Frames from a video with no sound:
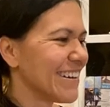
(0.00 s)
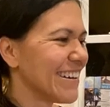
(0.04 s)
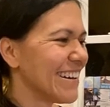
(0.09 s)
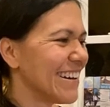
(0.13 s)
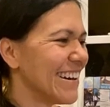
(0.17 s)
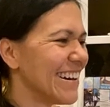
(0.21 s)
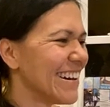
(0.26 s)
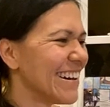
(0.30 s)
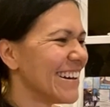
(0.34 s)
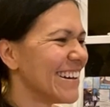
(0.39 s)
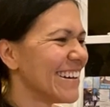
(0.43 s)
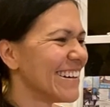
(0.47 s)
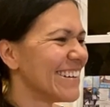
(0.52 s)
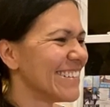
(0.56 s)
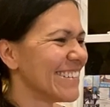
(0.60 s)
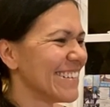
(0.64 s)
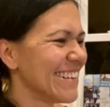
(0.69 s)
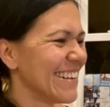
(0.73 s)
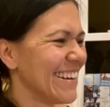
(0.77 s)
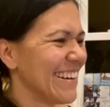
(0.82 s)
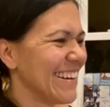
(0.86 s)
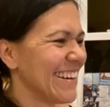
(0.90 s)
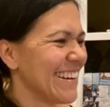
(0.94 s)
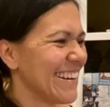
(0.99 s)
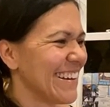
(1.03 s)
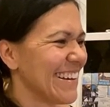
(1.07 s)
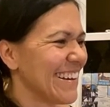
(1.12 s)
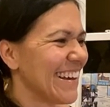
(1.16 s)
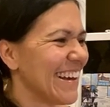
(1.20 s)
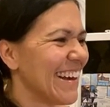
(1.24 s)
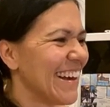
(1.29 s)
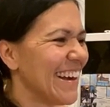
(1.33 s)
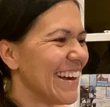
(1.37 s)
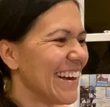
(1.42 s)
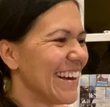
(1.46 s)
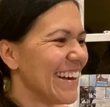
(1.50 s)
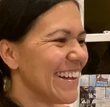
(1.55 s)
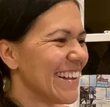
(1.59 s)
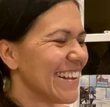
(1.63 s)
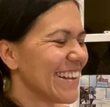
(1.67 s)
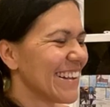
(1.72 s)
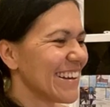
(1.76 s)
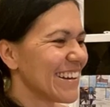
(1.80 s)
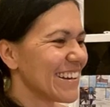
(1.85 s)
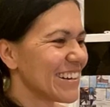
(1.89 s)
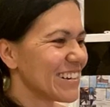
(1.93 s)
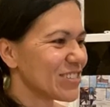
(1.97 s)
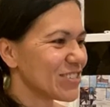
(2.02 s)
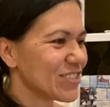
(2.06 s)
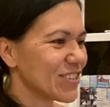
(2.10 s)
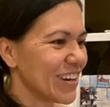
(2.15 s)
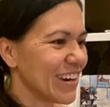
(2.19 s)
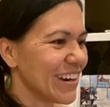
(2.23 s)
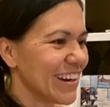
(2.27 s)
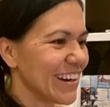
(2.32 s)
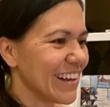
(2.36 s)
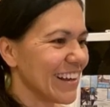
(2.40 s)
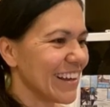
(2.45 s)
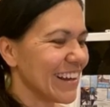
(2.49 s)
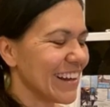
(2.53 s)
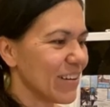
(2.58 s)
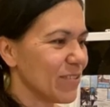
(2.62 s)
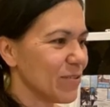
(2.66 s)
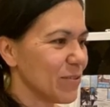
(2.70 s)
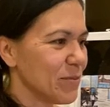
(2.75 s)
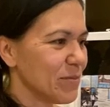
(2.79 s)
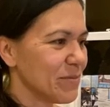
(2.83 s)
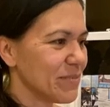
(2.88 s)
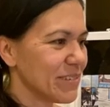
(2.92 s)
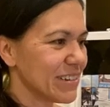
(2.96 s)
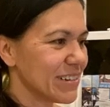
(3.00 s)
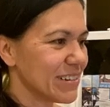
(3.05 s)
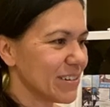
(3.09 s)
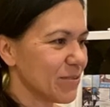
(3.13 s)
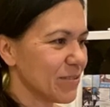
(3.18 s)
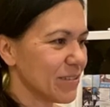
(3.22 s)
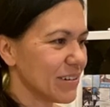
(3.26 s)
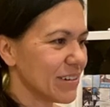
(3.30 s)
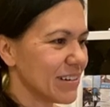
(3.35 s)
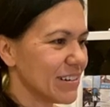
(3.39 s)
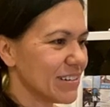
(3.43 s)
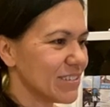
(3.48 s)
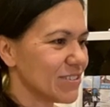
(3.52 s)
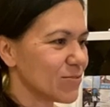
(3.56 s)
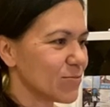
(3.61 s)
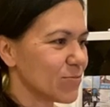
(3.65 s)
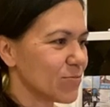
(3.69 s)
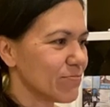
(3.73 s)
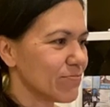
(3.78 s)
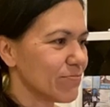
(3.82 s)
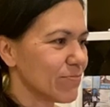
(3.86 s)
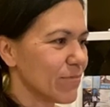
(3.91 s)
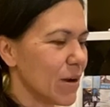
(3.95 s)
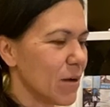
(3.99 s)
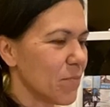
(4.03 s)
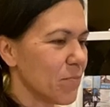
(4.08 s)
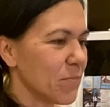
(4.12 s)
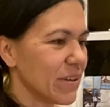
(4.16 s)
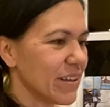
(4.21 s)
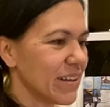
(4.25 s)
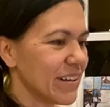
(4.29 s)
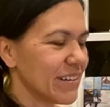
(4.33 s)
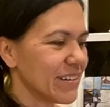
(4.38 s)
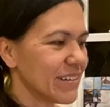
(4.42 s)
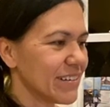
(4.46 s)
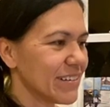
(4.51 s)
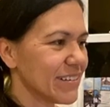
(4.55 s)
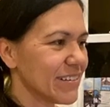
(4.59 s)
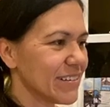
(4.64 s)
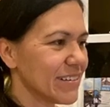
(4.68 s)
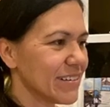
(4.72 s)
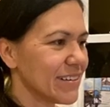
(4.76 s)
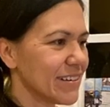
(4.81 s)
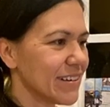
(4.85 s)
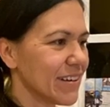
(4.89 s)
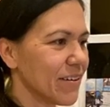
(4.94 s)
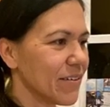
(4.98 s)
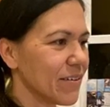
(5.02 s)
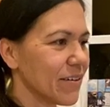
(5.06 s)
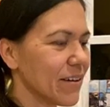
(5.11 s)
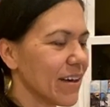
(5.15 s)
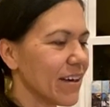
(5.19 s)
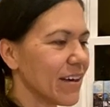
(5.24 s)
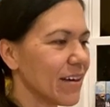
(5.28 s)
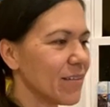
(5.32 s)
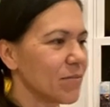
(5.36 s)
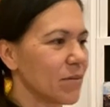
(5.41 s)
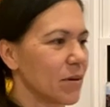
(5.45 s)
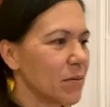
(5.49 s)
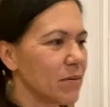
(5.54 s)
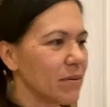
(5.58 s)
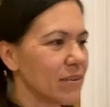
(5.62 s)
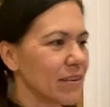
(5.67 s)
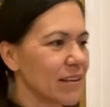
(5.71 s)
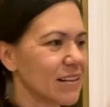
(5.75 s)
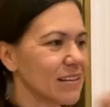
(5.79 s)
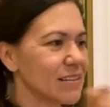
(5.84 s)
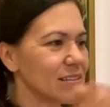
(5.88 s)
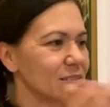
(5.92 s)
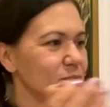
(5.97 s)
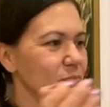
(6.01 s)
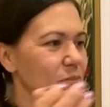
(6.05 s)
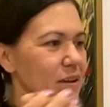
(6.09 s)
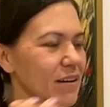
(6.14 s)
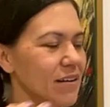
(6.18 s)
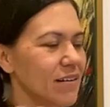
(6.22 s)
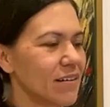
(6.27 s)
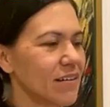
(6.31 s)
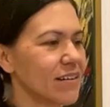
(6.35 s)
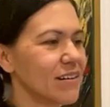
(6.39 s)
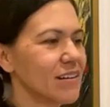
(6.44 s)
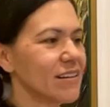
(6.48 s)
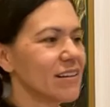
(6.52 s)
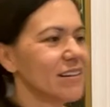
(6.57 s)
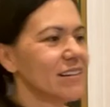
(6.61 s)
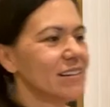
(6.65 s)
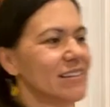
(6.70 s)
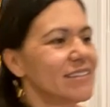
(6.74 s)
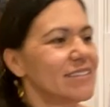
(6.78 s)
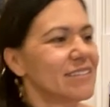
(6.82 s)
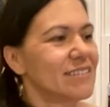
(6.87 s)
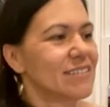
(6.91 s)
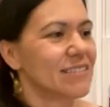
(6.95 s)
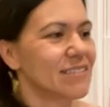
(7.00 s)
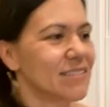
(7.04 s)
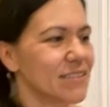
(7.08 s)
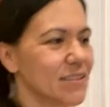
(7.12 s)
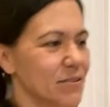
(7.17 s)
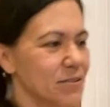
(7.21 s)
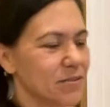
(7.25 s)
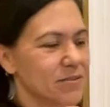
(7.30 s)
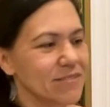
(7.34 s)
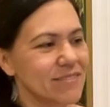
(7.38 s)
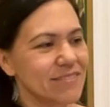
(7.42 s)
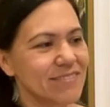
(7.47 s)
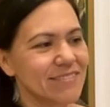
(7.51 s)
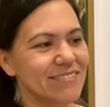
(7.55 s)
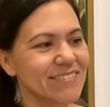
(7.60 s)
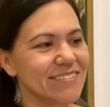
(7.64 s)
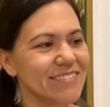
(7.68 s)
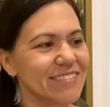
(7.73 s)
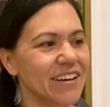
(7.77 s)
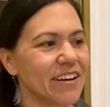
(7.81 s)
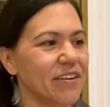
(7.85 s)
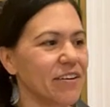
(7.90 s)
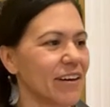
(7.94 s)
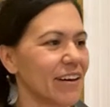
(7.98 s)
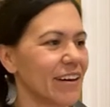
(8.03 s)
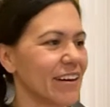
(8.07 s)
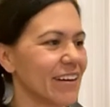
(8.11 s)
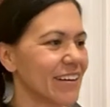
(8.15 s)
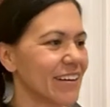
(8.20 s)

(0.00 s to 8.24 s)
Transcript: like, I try to get, oh, I don't want to drop it. Okay, maybe that's better. So, okay.